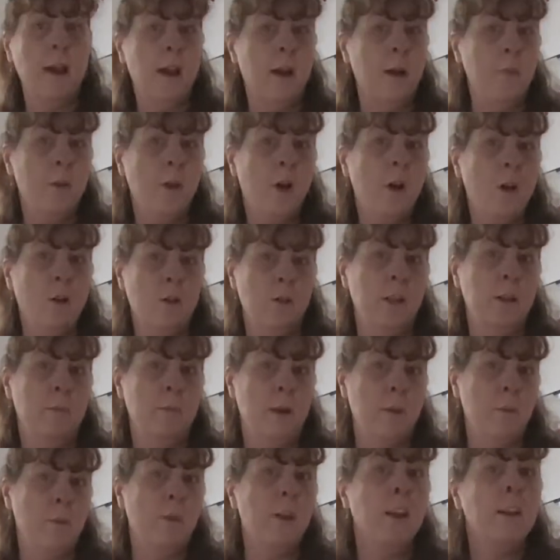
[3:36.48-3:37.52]
I'm not holding
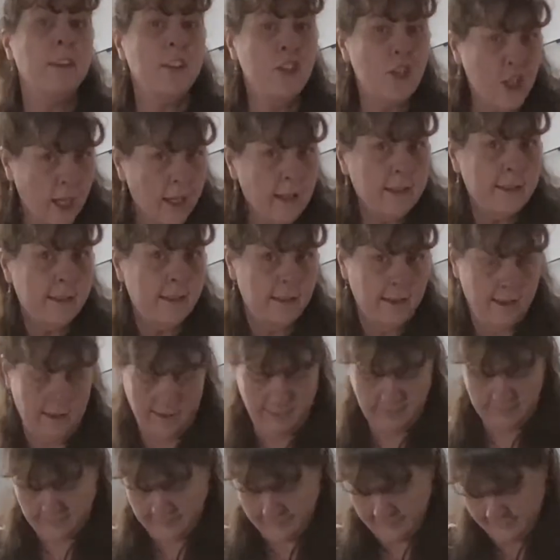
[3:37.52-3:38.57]
my breath just yet.